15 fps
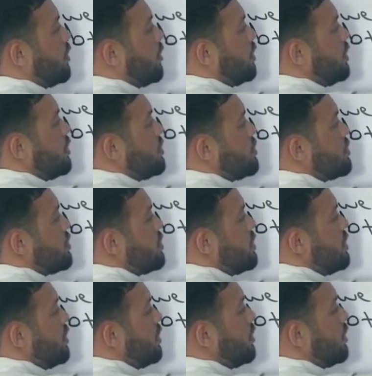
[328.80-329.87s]
He,
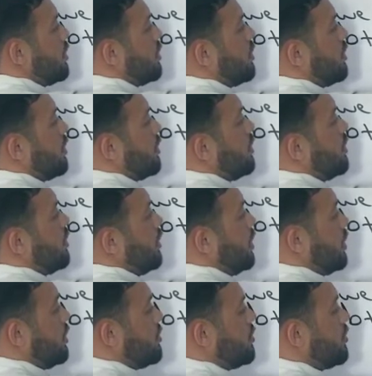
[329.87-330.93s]
she,
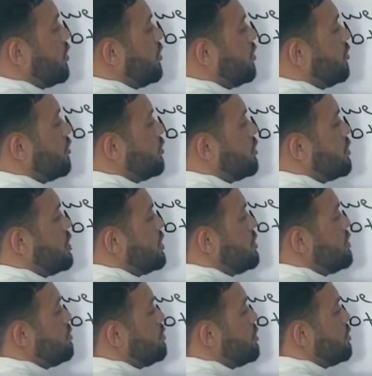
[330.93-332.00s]
it. For these,
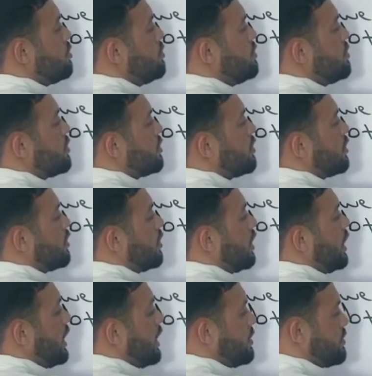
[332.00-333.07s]
we use
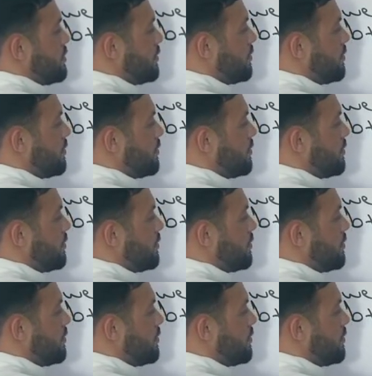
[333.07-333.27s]
has.